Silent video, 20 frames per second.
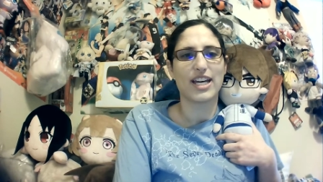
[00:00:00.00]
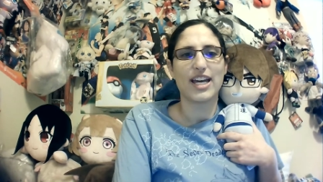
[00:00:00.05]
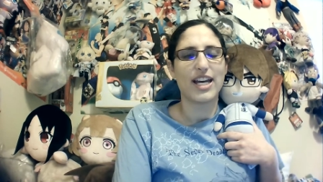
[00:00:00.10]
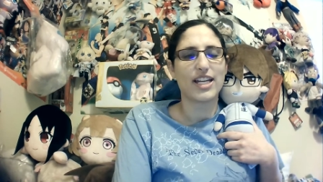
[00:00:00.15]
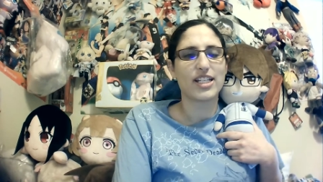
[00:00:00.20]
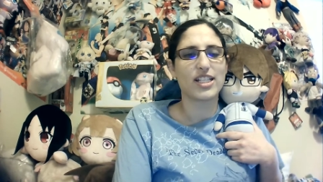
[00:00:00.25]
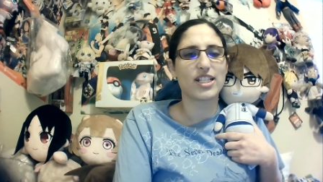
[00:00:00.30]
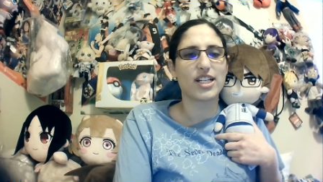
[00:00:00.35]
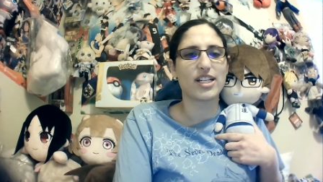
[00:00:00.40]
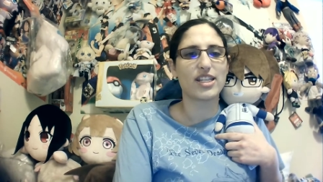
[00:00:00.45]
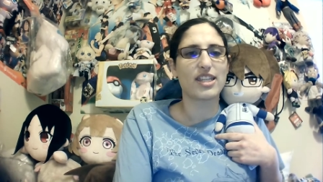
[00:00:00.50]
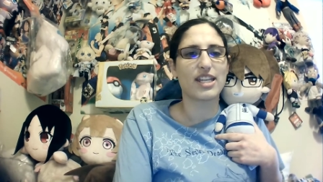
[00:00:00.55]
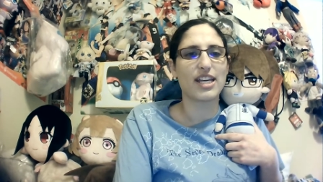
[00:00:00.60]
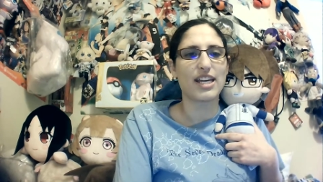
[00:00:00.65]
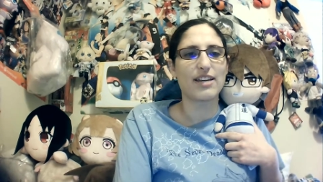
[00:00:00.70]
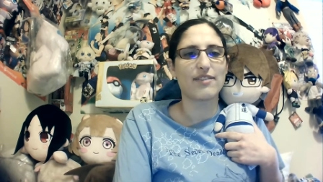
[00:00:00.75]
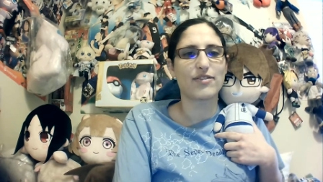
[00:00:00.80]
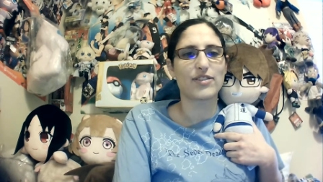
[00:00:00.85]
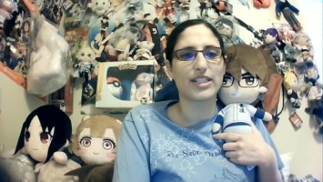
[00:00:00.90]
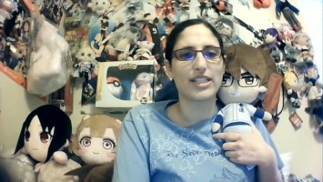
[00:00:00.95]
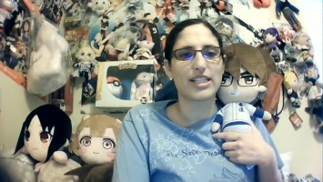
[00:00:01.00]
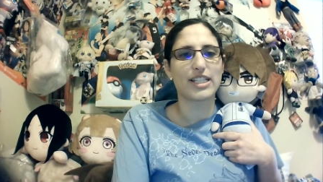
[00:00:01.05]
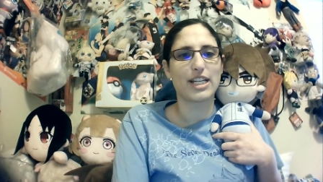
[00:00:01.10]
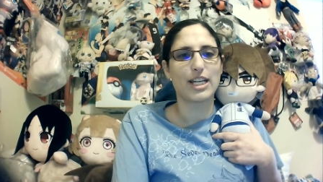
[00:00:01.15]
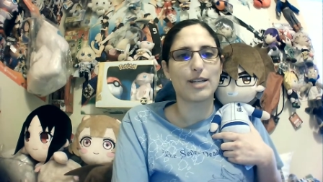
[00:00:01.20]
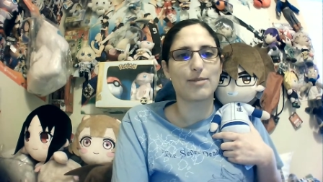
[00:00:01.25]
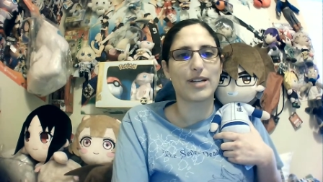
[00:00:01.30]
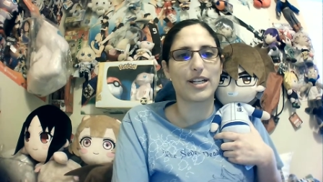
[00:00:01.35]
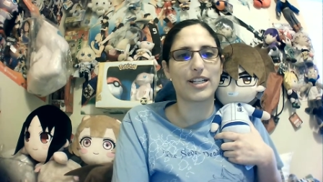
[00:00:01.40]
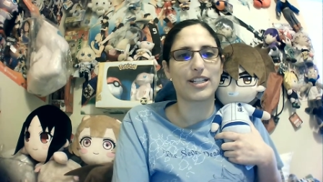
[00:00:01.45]
It's a good thing for the
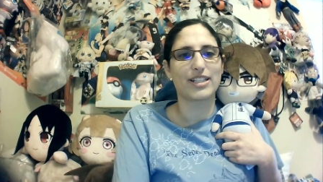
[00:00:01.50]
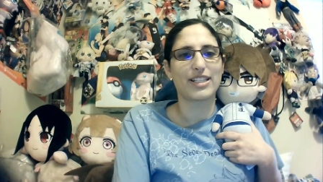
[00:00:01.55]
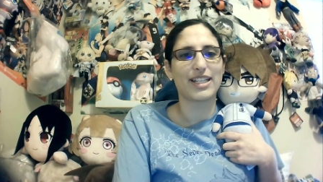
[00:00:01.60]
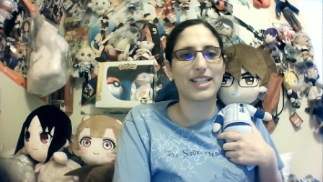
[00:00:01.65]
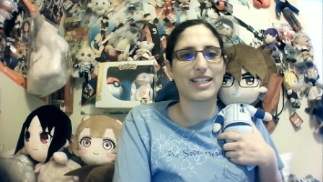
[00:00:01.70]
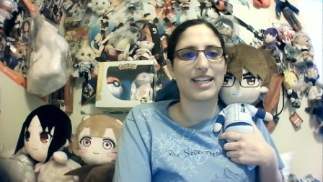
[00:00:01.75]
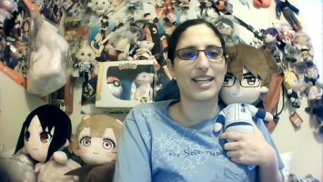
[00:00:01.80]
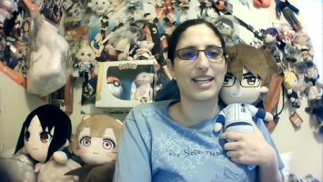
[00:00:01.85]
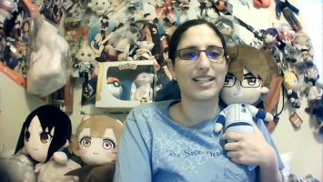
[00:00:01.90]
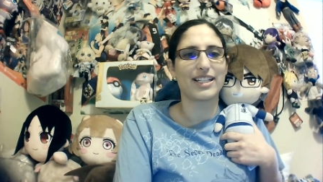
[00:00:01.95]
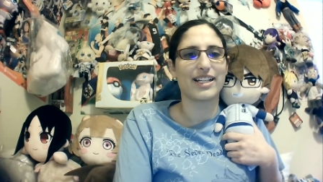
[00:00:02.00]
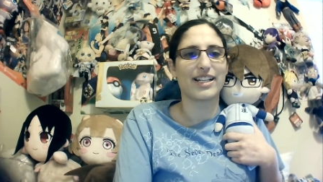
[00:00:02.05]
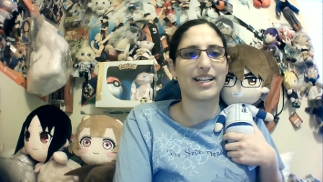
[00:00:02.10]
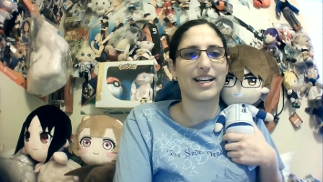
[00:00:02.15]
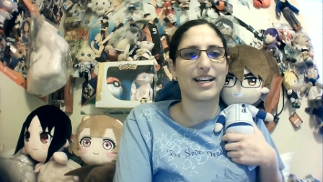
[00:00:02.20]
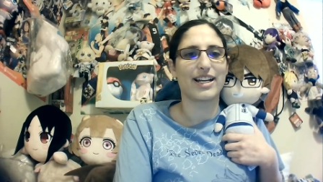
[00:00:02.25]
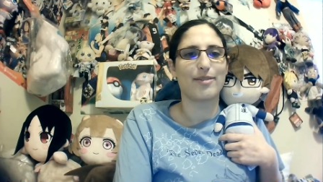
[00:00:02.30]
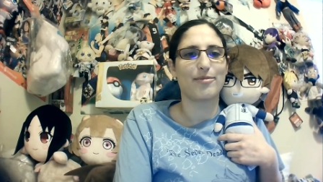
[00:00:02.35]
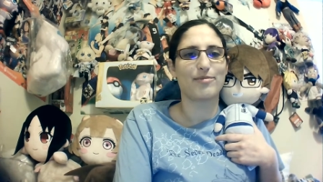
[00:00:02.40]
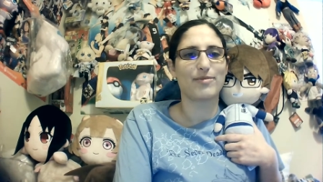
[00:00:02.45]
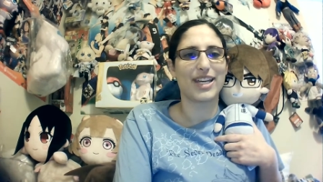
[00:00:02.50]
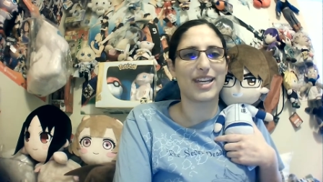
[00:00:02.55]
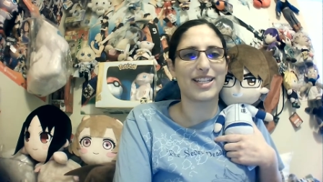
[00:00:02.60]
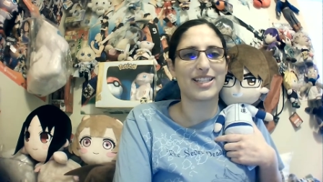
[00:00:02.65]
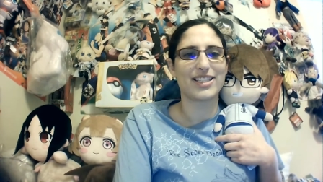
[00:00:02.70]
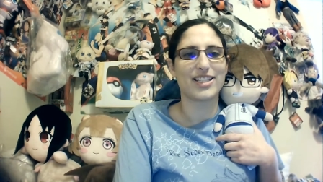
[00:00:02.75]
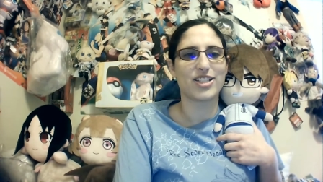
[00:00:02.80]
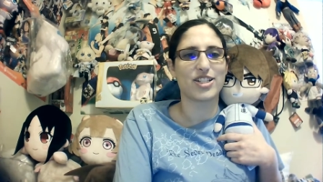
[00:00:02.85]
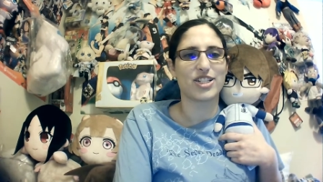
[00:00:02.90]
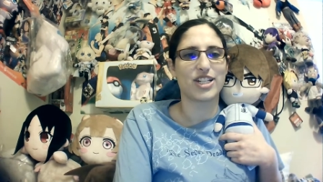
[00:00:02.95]
team that you didn't get um, get
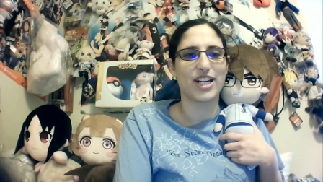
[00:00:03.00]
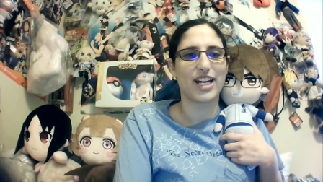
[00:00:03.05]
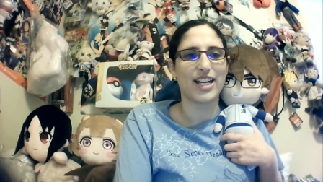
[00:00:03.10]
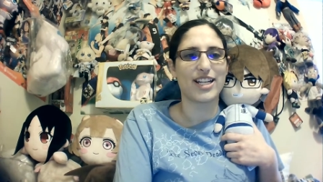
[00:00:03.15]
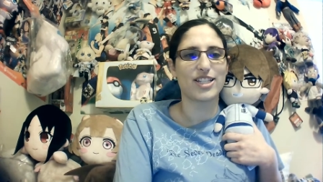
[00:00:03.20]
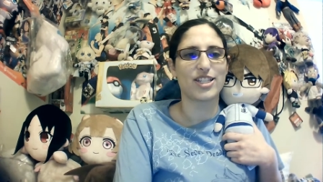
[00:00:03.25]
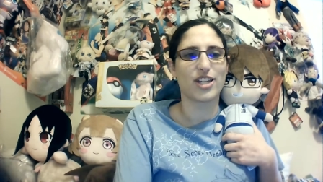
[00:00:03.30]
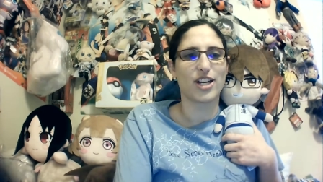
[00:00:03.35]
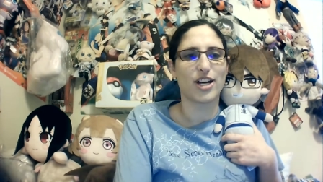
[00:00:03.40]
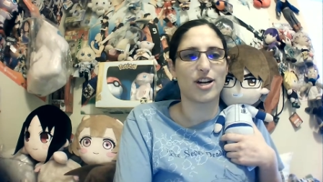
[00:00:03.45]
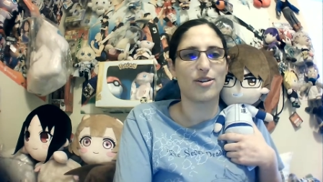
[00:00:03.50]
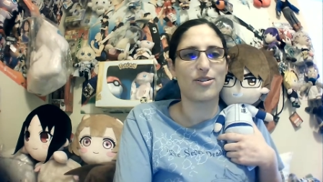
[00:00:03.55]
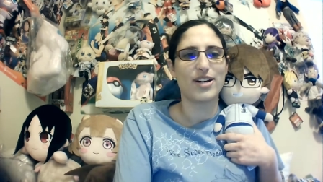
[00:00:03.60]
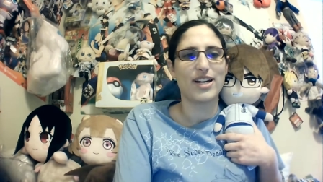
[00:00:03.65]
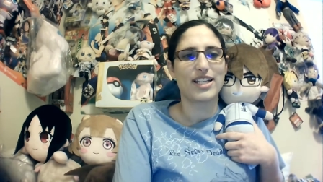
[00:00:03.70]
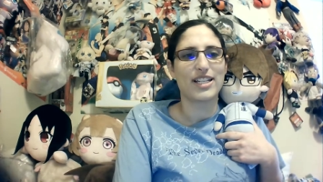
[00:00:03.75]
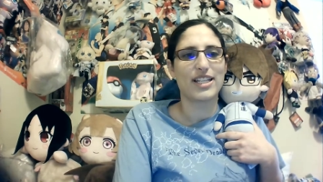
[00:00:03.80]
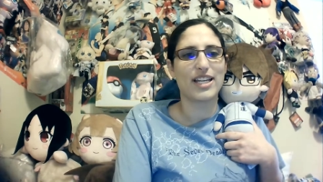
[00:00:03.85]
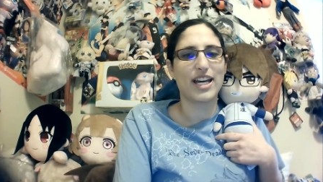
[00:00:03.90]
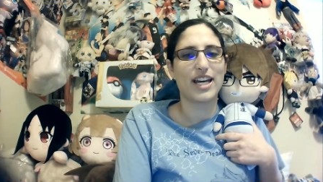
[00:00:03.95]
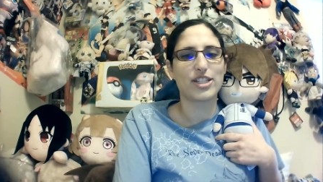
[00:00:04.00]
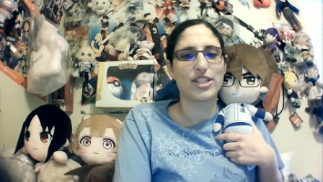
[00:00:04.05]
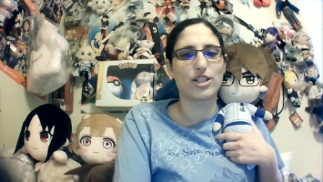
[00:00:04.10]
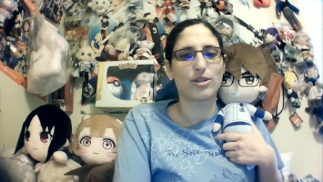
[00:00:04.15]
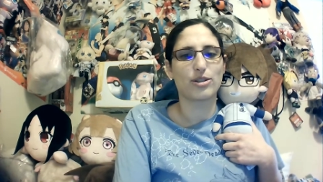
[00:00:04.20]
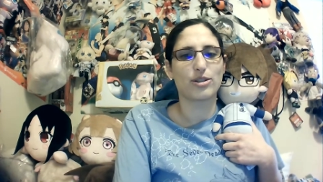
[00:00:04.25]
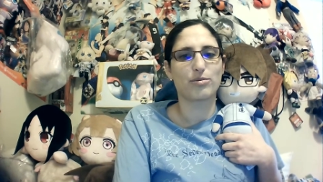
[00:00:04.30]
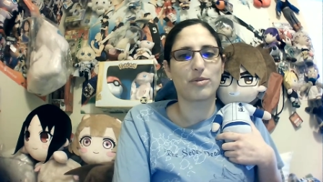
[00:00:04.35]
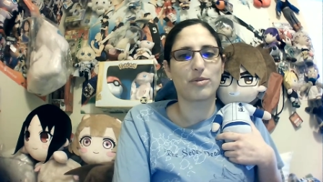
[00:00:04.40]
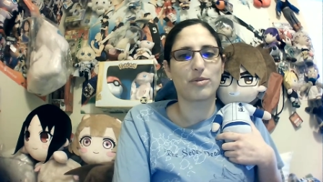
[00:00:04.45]
such a chance, though. Yes,
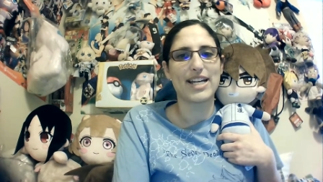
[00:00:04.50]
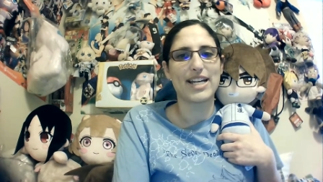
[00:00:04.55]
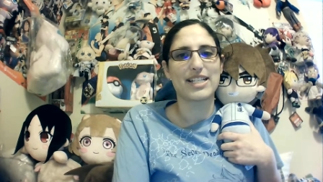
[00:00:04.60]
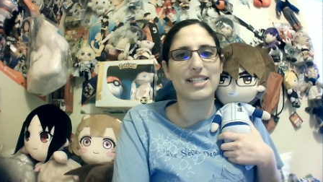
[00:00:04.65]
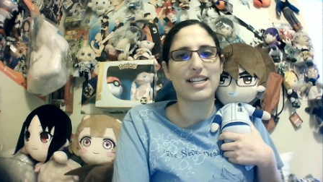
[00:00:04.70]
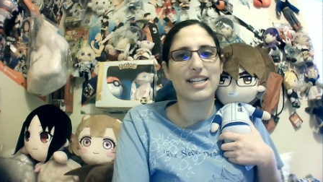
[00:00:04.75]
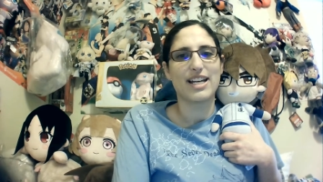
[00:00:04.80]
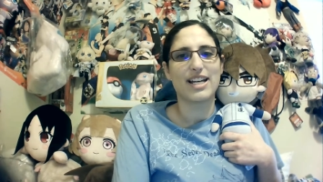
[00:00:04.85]
you're right.